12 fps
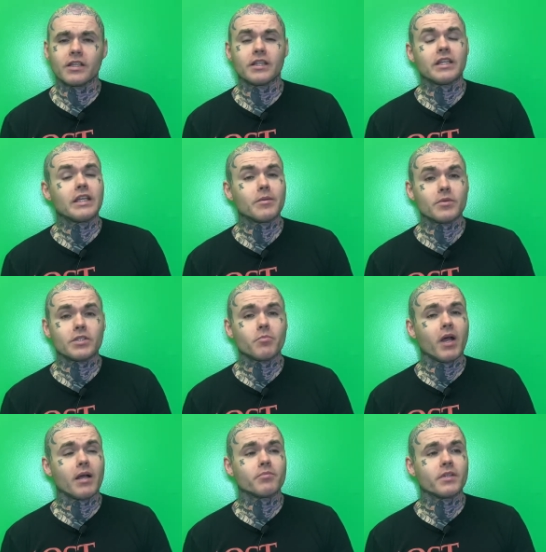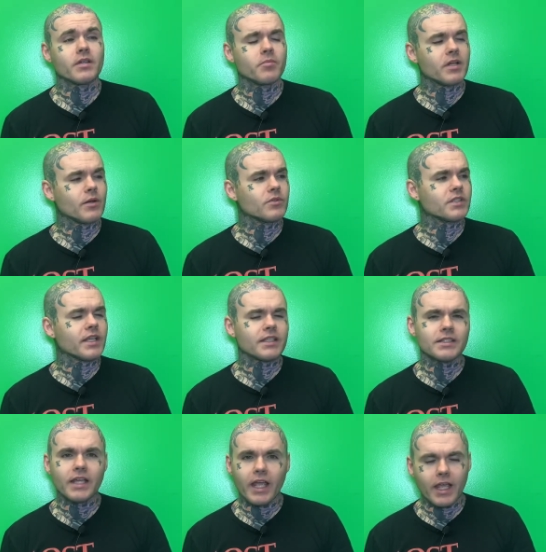the image popped up, and I was like,
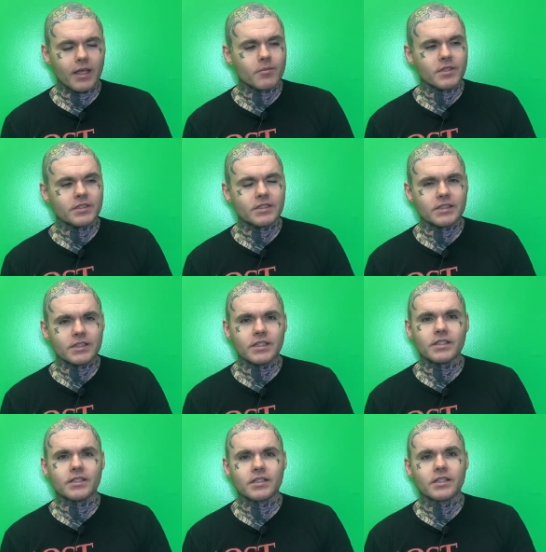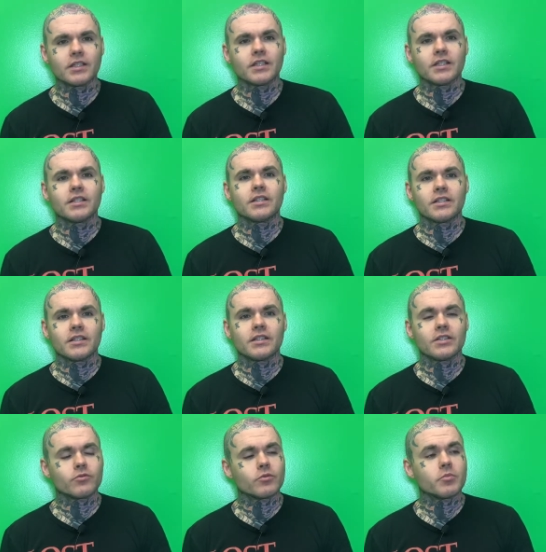damn,
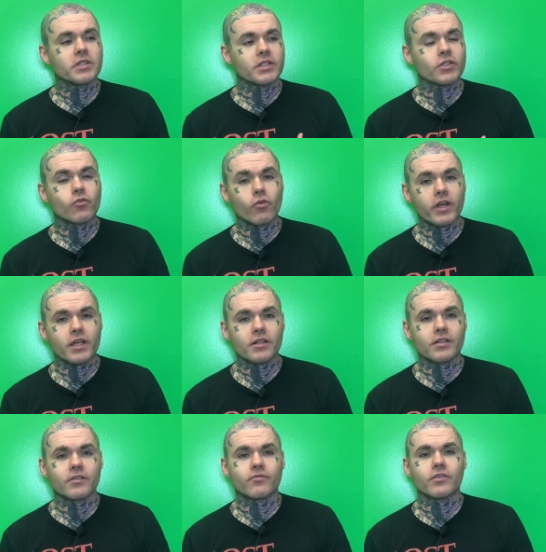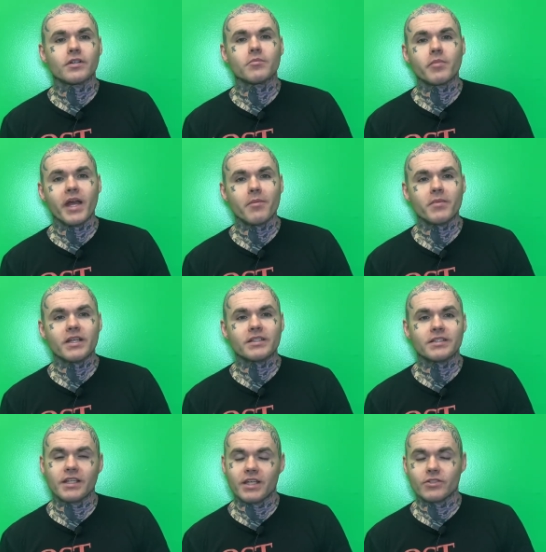this would be the Grail of Batman
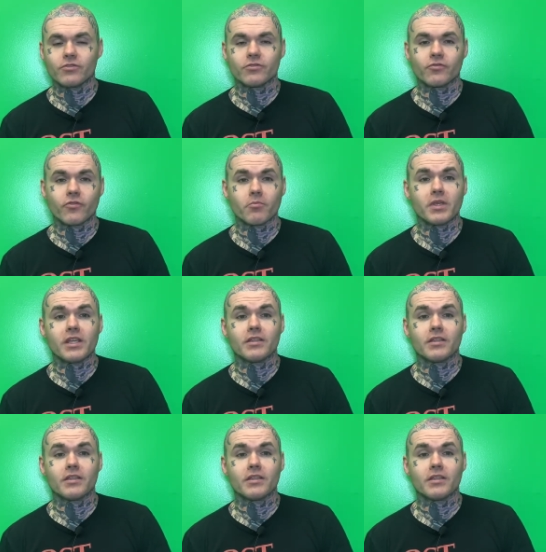statues for me.